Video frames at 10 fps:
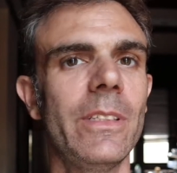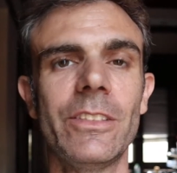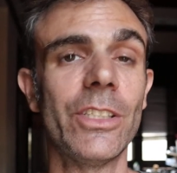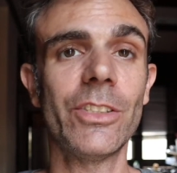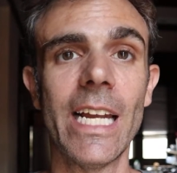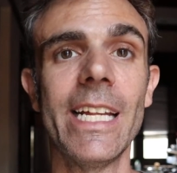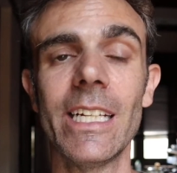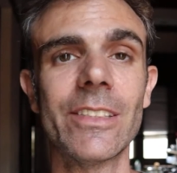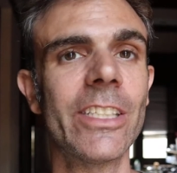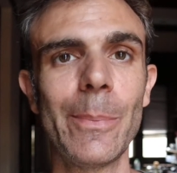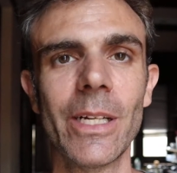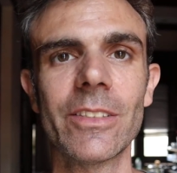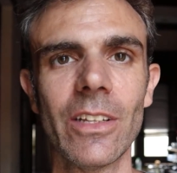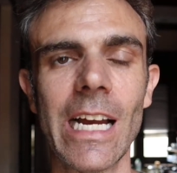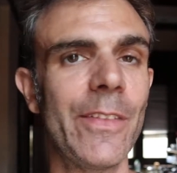sustaining us, keeping
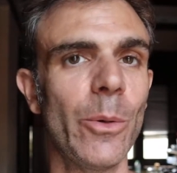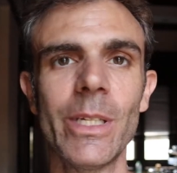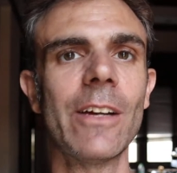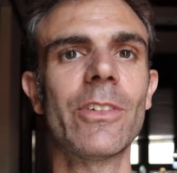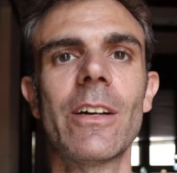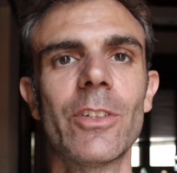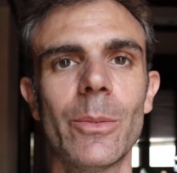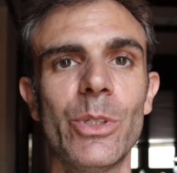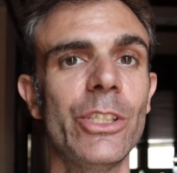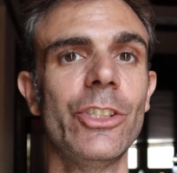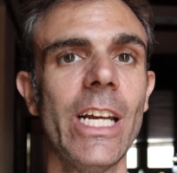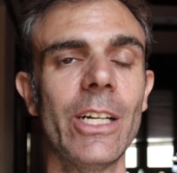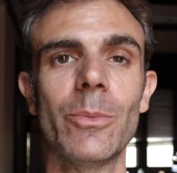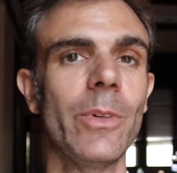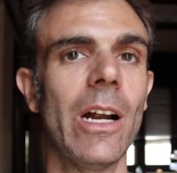us alive that we never ever
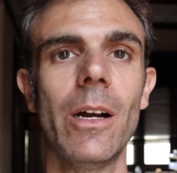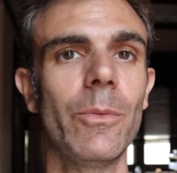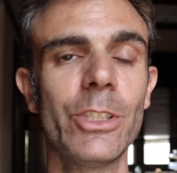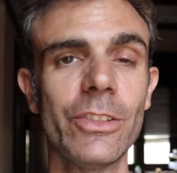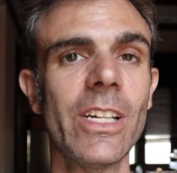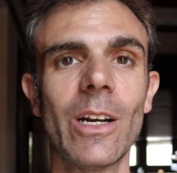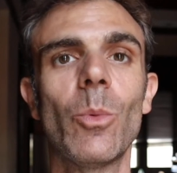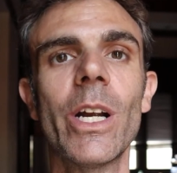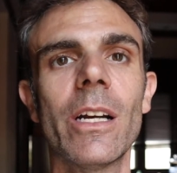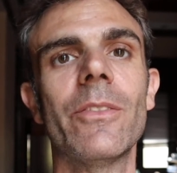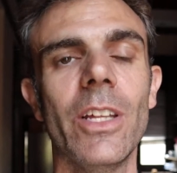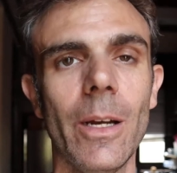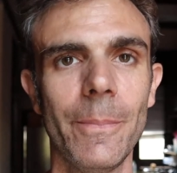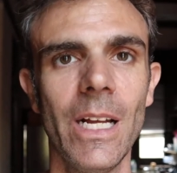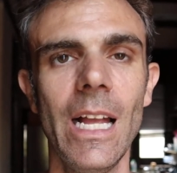appreciate or uh, we're just not aware of them.